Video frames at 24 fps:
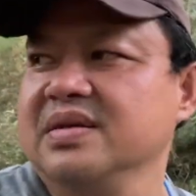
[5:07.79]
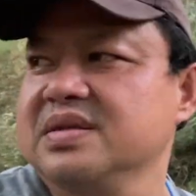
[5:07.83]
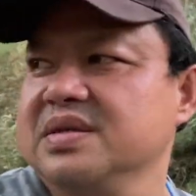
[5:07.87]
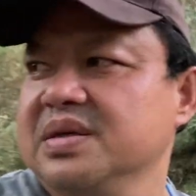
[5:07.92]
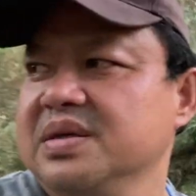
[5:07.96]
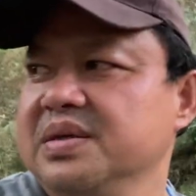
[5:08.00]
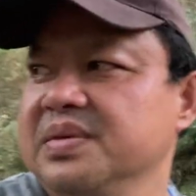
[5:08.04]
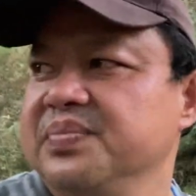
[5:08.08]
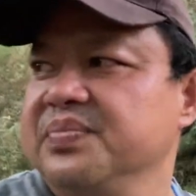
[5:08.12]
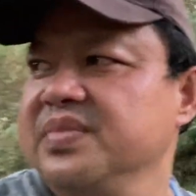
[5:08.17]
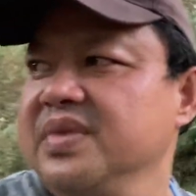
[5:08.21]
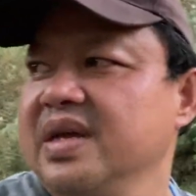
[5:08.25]

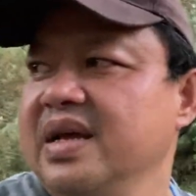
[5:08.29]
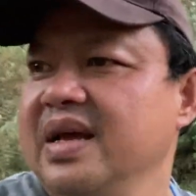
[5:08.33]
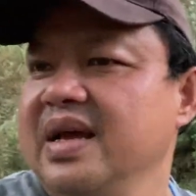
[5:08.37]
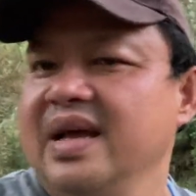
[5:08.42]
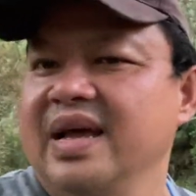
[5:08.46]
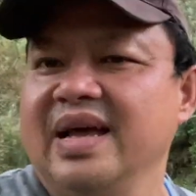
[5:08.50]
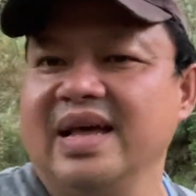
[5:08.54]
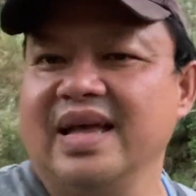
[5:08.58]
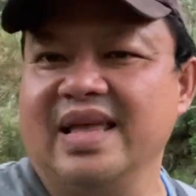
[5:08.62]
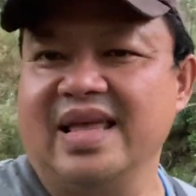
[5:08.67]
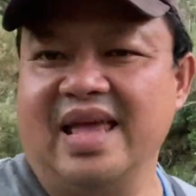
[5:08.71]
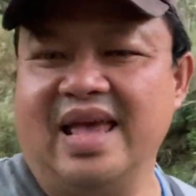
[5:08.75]
So
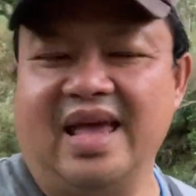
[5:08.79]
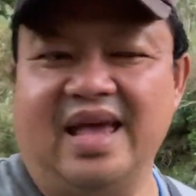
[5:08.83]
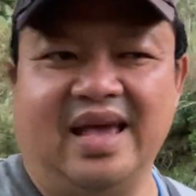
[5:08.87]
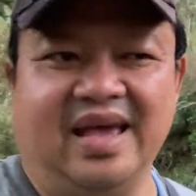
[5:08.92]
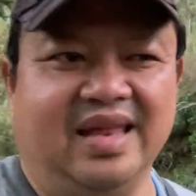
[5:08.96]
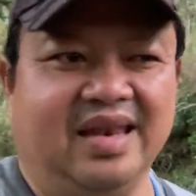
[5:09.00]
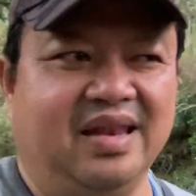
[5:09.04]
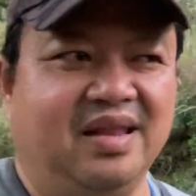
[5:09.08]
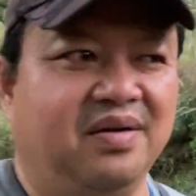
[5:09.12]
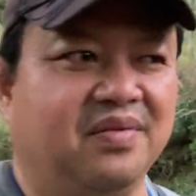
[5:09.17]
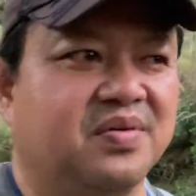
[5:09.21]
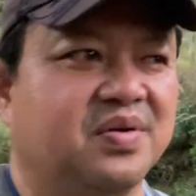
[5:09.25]
yeah,
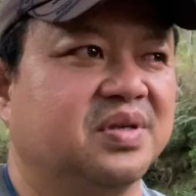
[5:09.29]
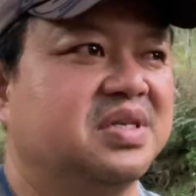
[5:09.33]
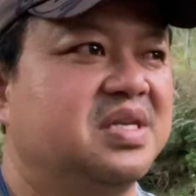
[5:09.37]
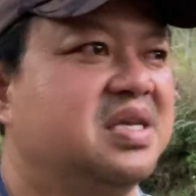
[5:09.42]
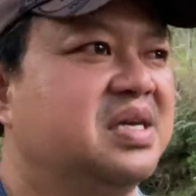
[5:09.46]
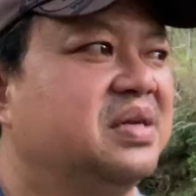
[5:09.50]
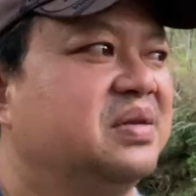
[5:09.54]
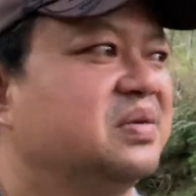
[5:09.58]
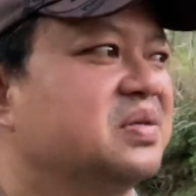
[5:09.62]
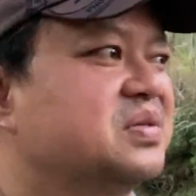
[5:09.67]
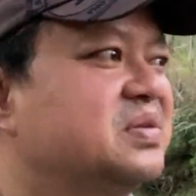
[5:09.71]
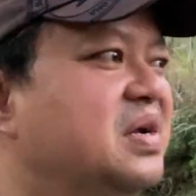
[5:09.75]
and of course
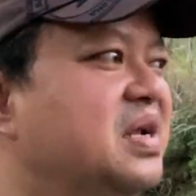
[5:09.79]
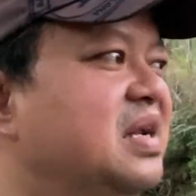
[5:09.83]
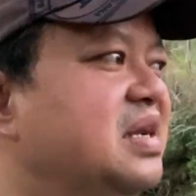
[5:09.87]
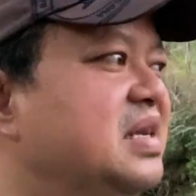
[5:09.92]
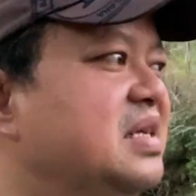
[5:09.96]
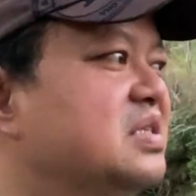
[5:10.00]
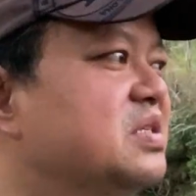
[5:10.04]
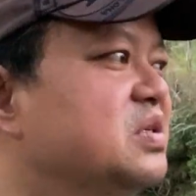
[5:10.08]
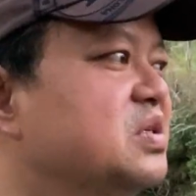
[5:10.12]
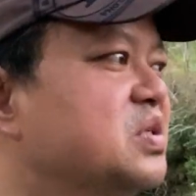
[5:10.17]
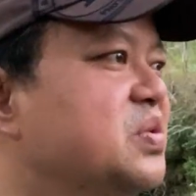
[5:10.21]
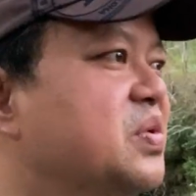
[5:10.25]
here in Australia
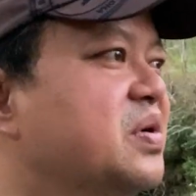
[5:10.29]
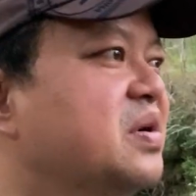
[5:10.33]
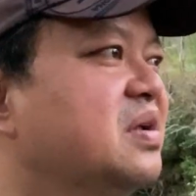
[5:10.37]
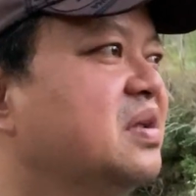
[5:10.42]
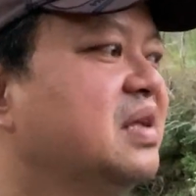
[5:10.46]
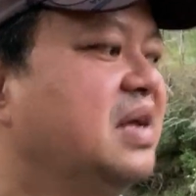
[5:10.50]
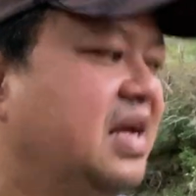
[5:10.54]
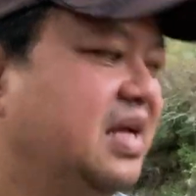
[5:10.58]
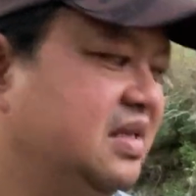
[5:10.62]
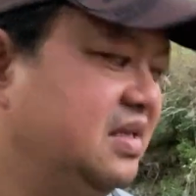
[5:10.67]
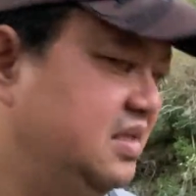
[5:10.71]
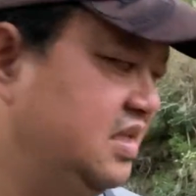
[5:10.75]
there's no squirrel,
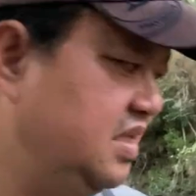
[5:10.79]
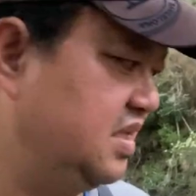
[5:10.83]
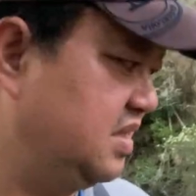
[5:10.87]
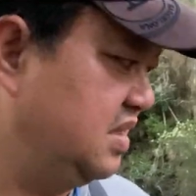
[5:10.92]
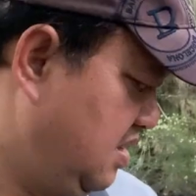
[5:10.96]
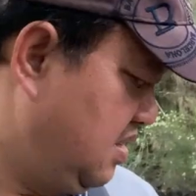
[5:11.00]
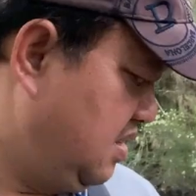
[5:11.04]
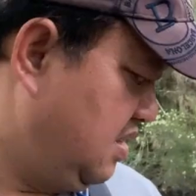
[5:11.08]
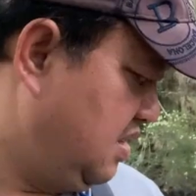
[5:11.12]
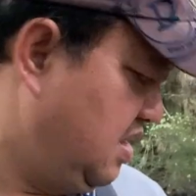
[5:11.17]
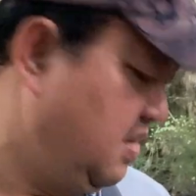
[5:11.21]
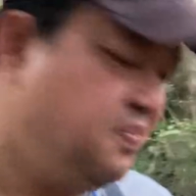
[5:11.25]
and just
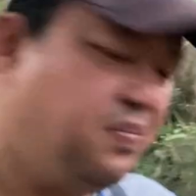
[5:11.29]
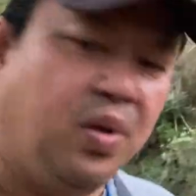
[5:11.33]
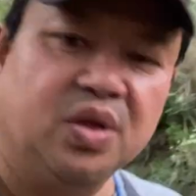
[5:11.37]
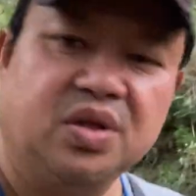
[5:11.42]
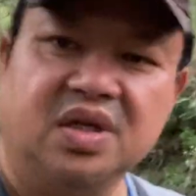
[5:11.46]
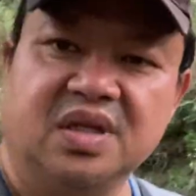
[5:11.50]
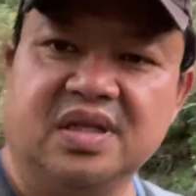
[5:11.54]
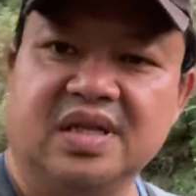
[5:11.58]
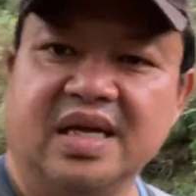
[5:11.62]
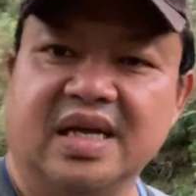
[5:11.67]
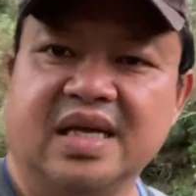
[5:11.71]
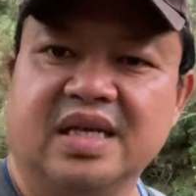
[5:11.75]

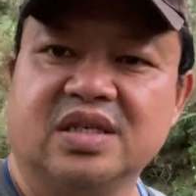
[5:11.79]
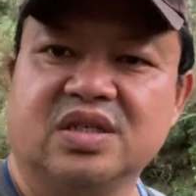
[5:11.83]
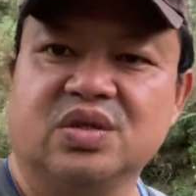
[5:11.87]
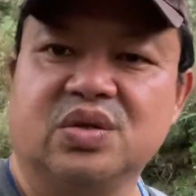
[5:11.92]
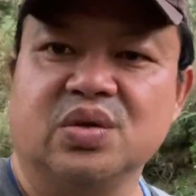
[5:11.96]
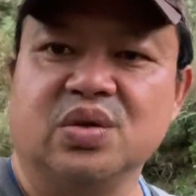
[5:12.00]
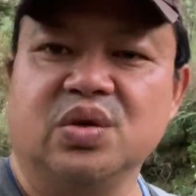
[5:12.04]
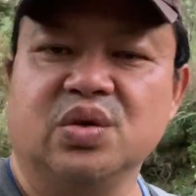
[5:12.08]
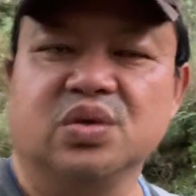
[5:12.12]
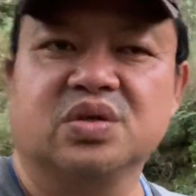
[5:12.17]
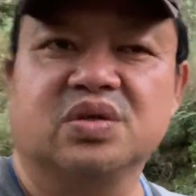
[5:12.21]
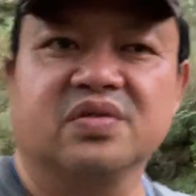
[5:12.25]
important thing is
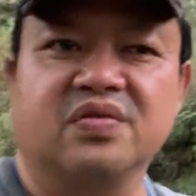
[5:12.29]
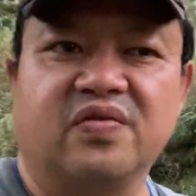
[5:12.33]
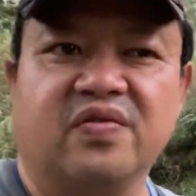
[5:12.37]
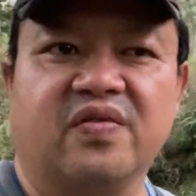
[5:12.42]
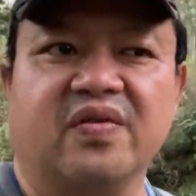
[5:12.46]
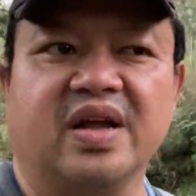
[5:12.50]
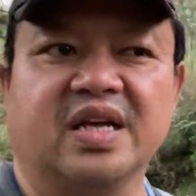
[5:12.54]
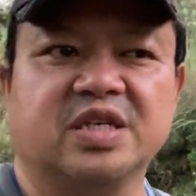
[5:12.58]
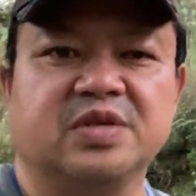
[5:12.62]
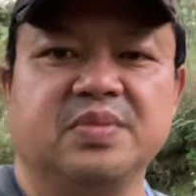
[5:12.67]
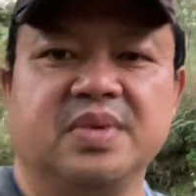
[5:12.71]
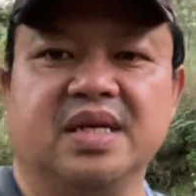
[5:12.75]
to use
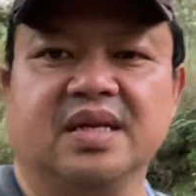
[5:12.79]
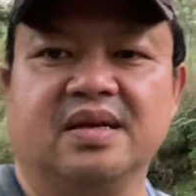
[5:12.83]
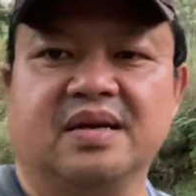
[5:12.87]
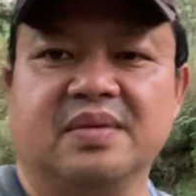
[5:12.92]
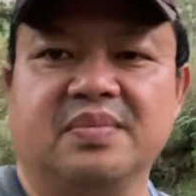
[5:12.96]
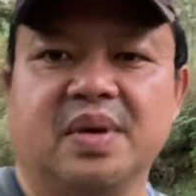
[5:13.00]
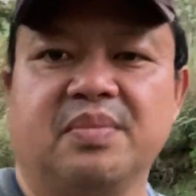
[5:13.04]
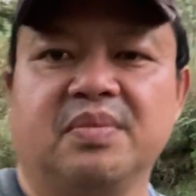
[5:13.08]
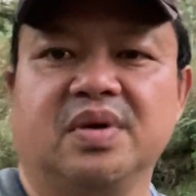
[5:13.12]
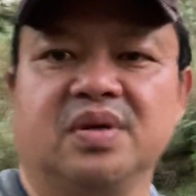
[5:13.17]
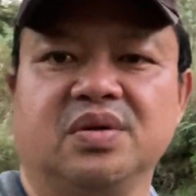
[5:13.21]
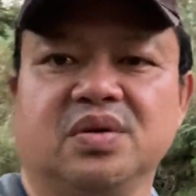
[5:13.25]
fresh meat.
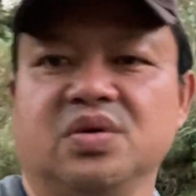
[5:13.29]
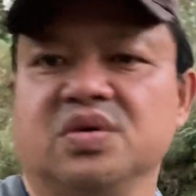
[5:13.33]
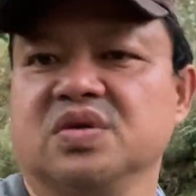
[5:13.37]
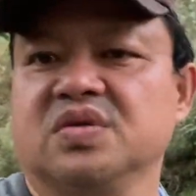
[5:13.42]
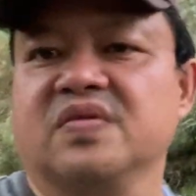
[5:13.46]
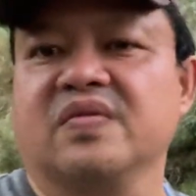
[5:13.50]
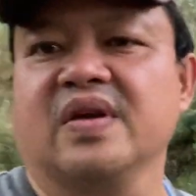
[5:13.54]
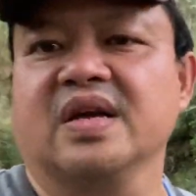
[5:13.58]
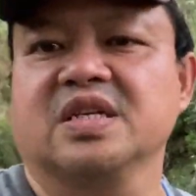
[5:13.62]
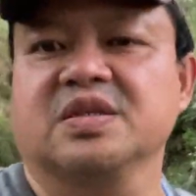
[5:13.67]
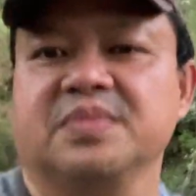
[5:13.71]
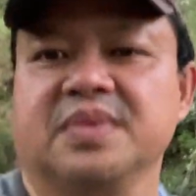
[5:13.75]
Remember to use
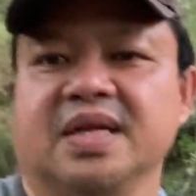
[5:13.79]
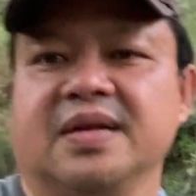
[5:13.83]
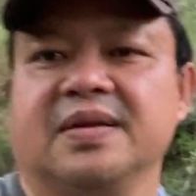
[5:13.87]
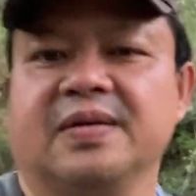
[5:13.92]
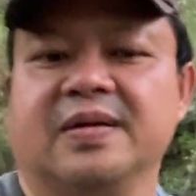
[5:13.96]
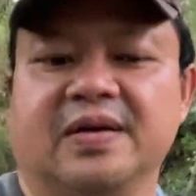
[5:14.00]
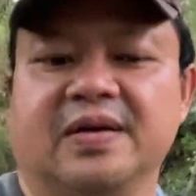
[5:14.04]
fresh meat.